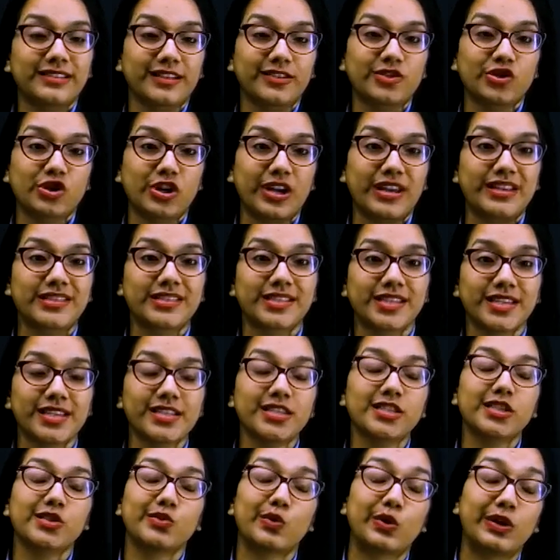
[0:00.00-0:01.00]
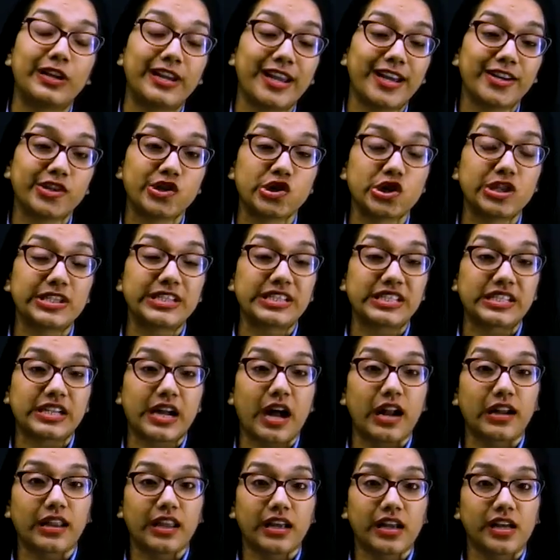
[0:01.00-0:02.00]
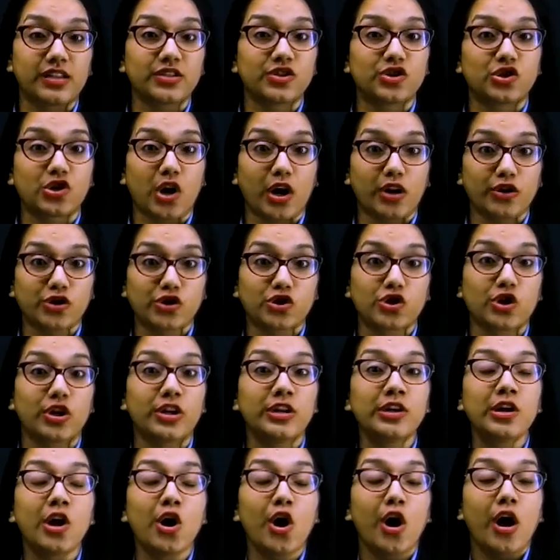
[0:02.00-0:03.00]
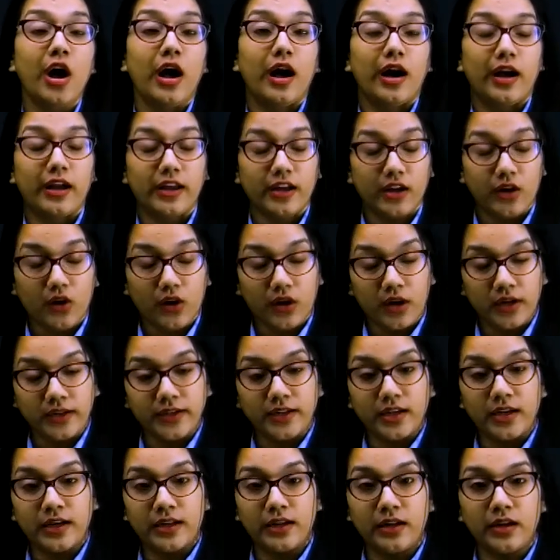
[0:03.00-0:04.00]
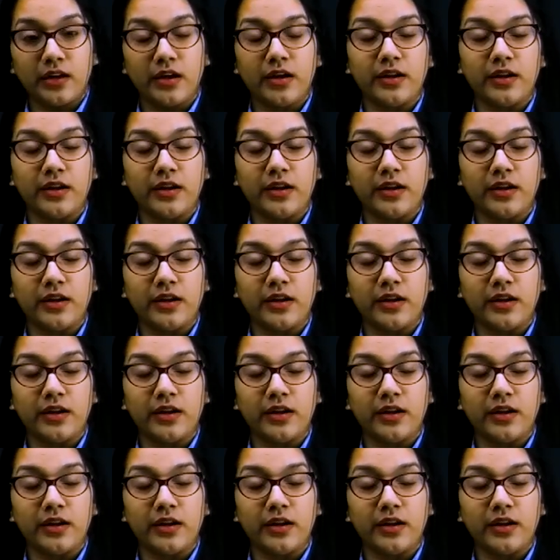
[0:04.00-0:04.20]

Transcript: such cases. So let's just start the construction under